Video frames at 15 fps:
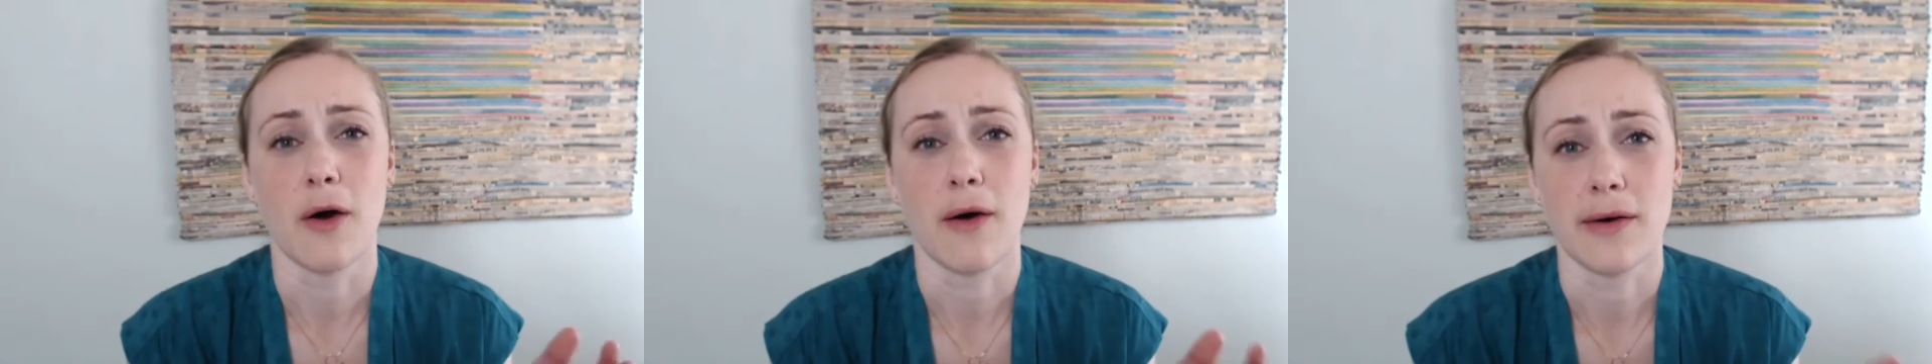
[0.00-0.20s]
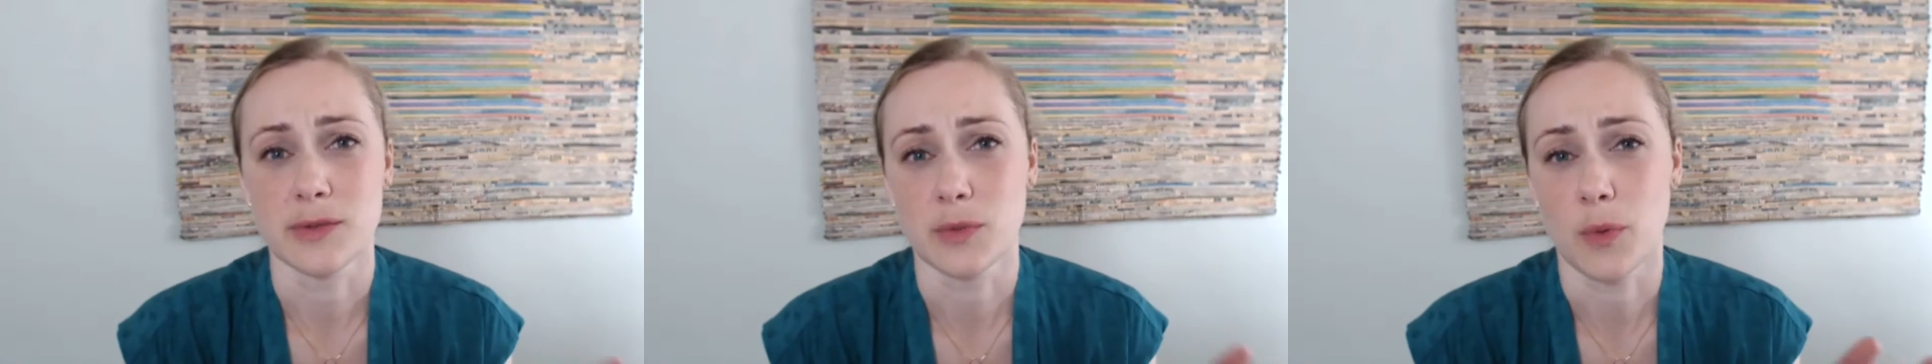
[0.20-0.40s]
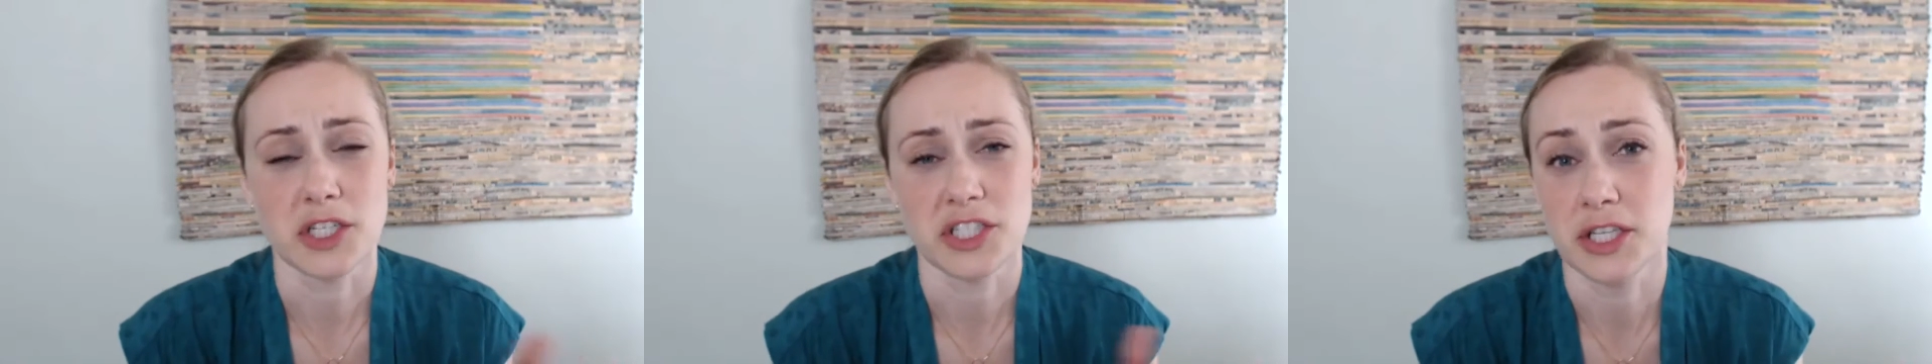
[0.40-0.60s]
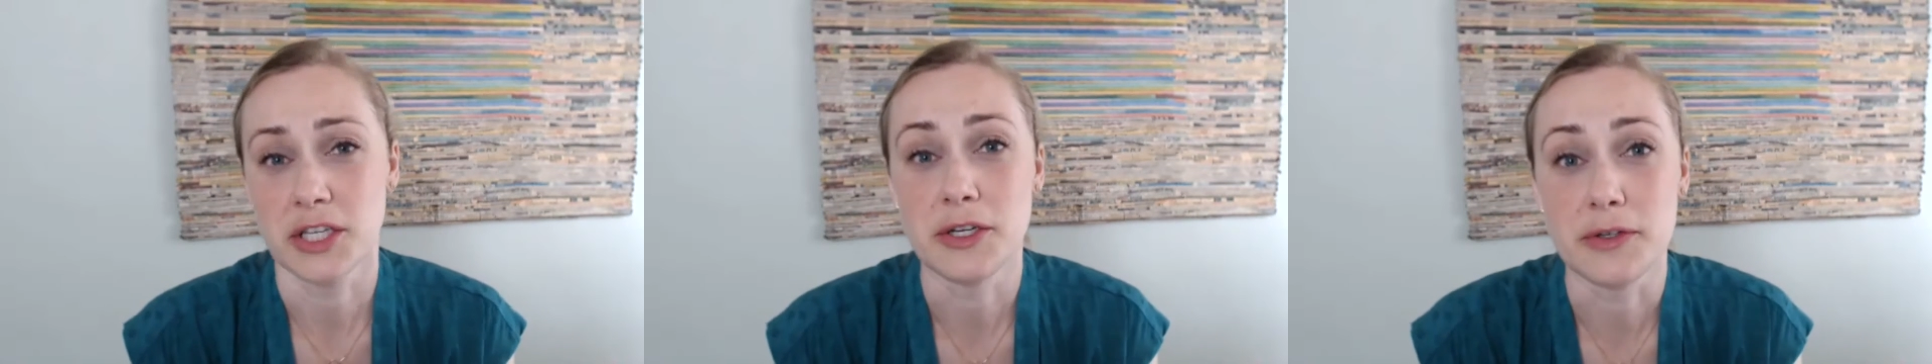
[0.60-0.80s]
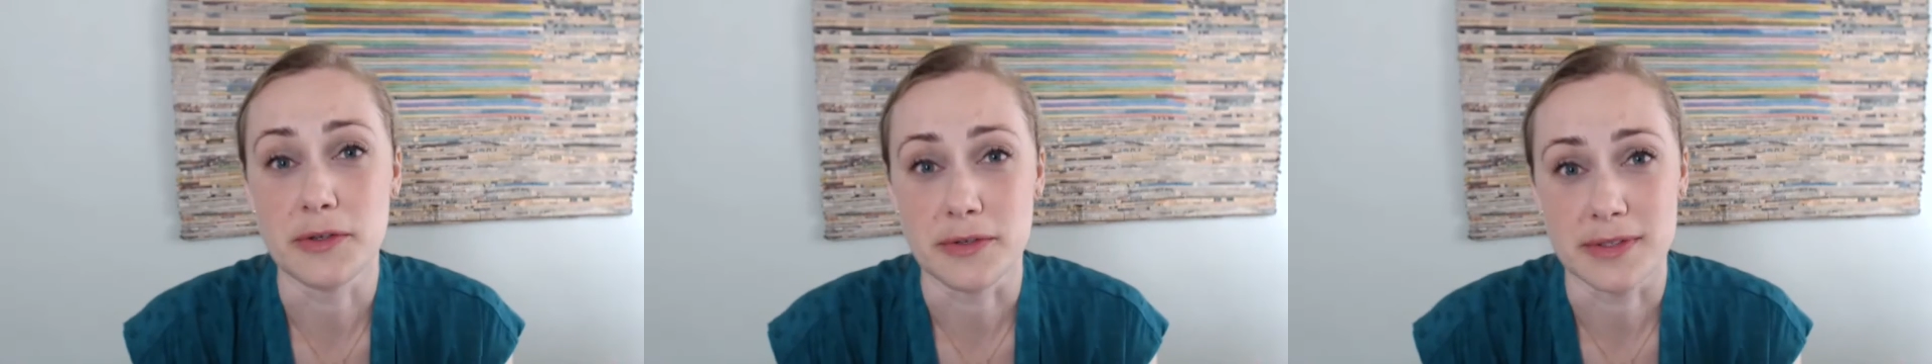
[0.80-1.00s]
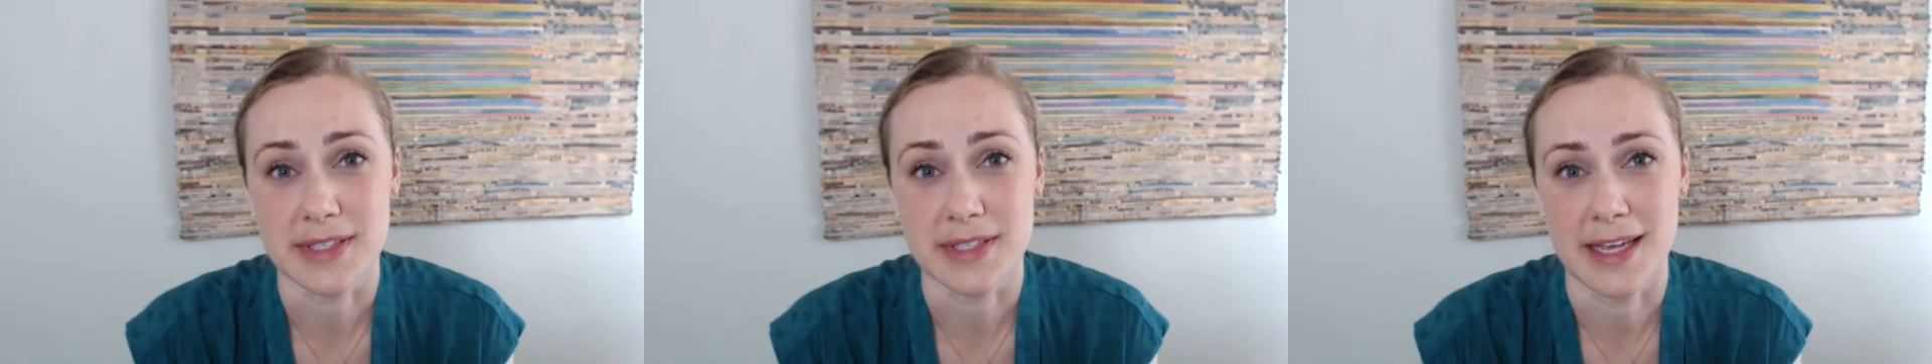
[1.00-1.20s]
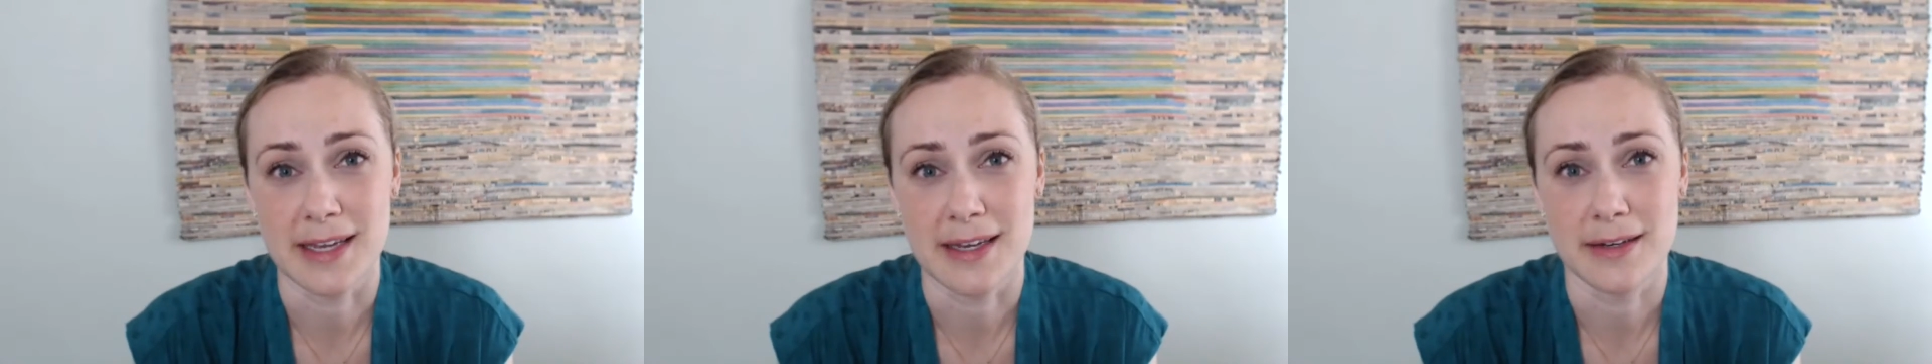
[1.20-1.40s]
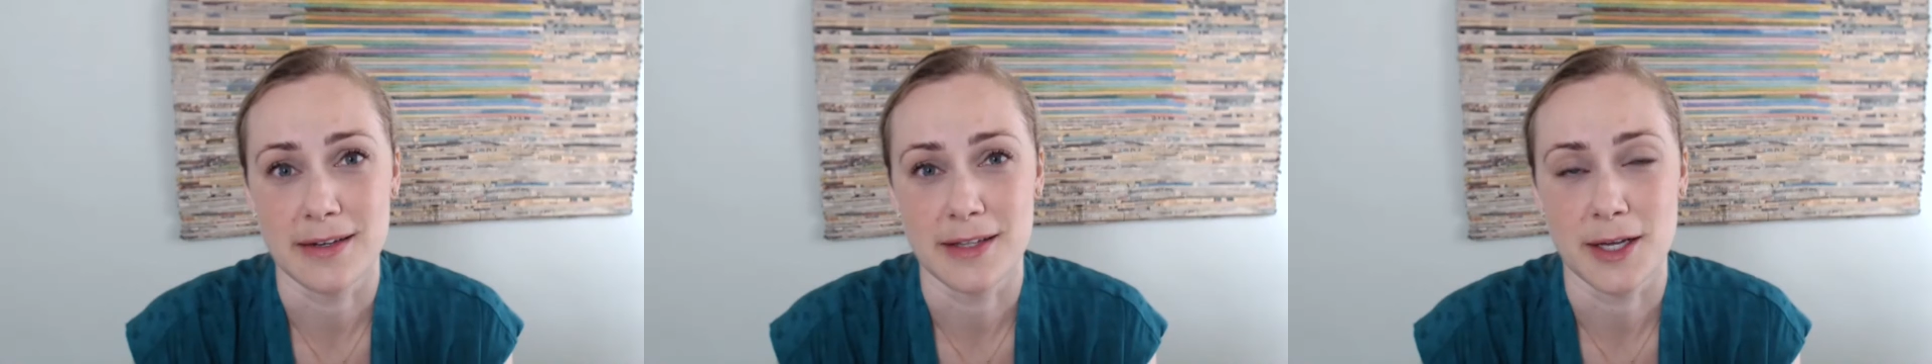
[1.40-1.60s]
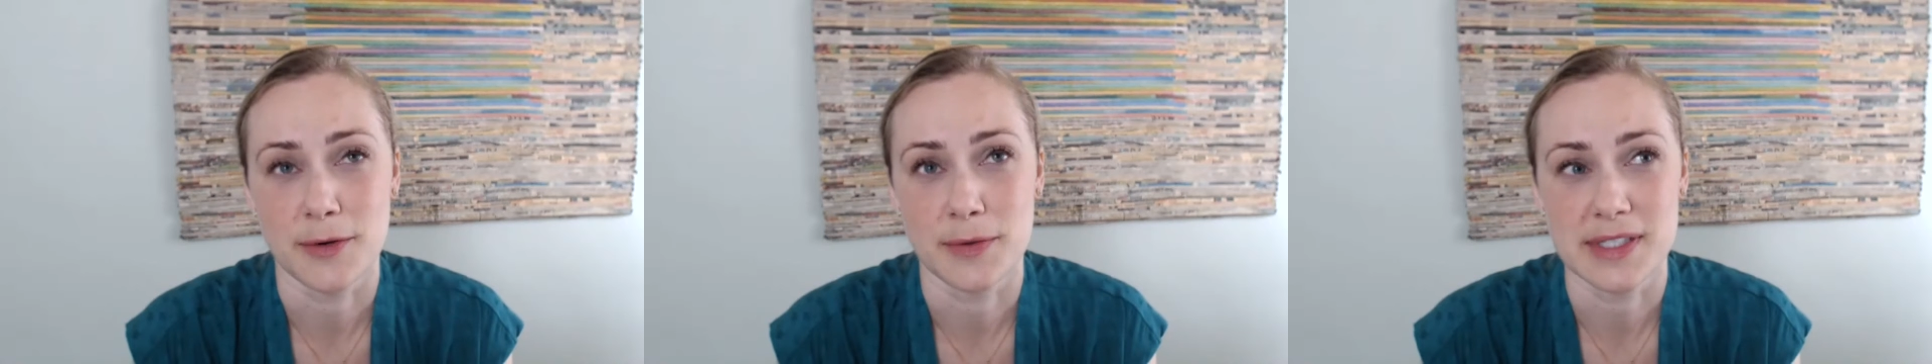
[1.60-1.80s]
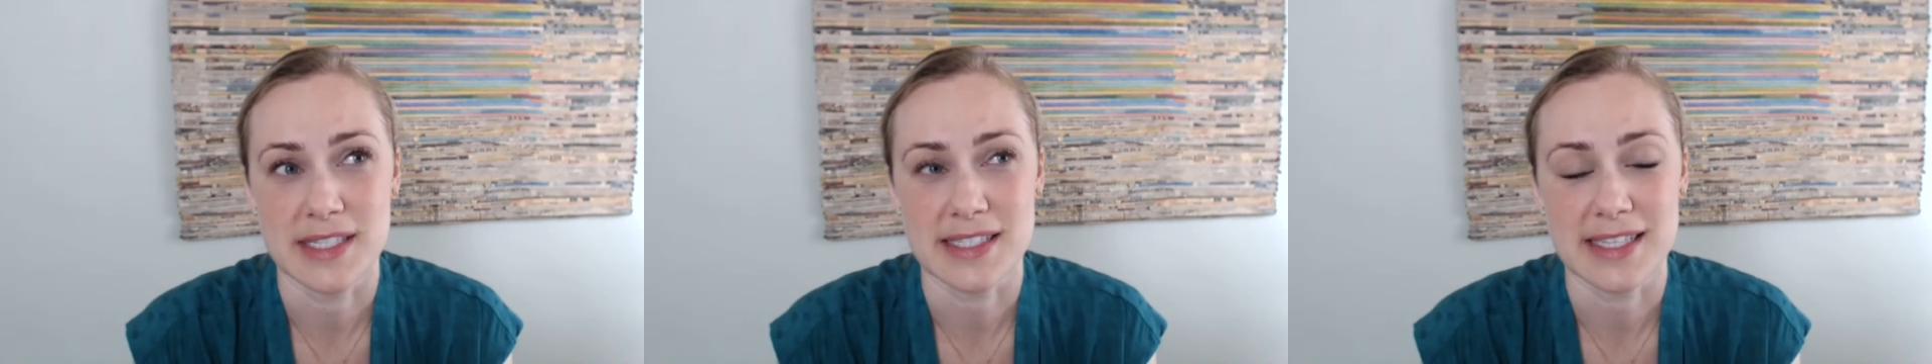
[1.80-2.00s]
I was watching the news and there
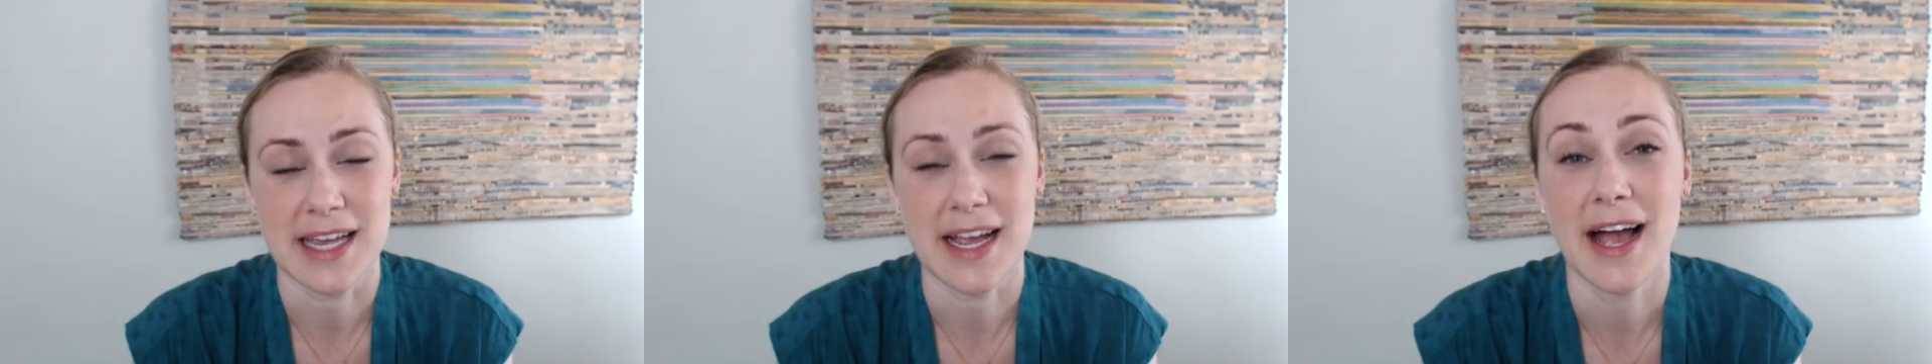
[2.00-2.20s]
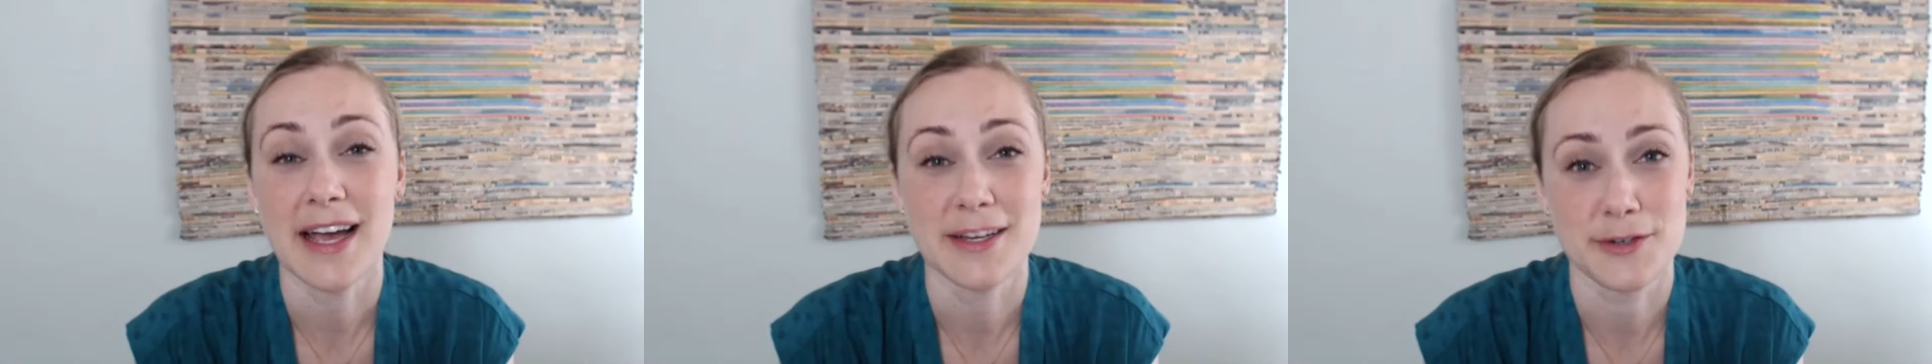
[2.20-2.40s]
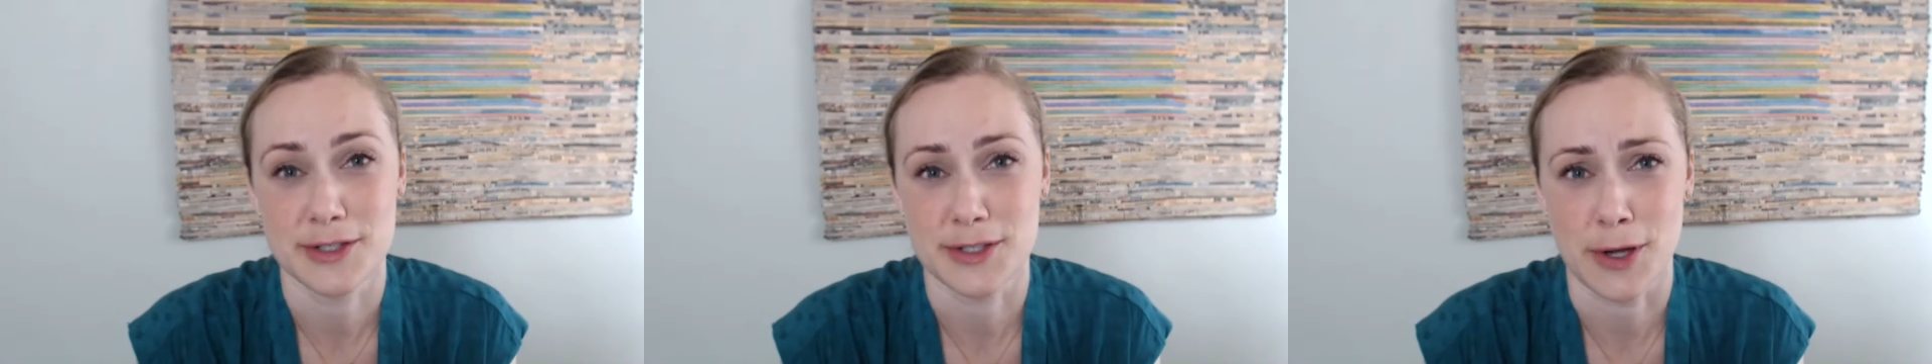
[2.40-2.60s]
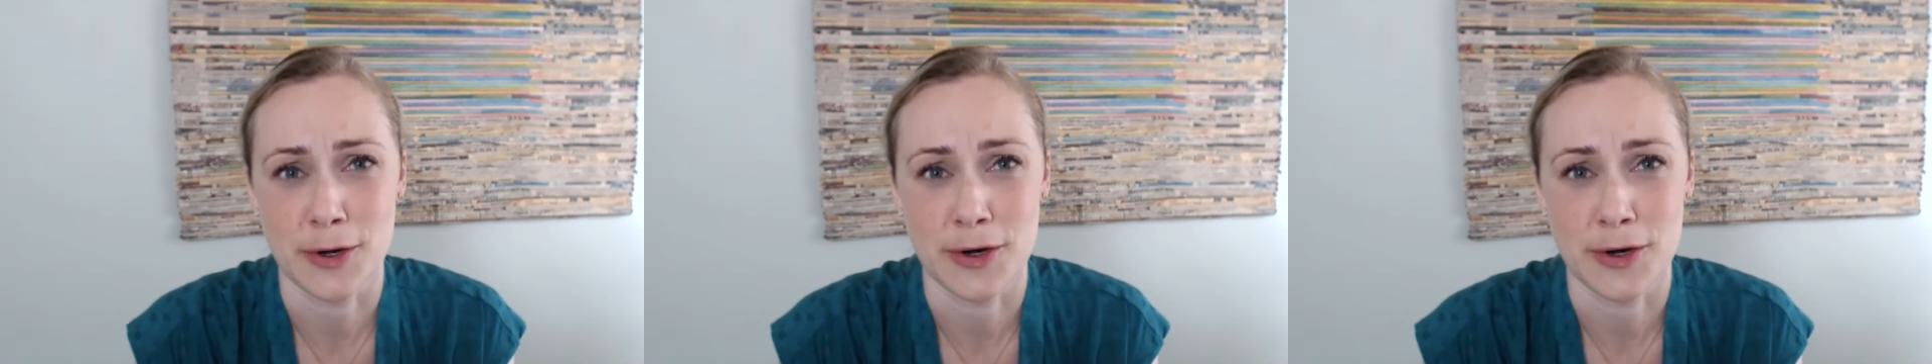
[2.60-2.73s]
was this psychiatrist on.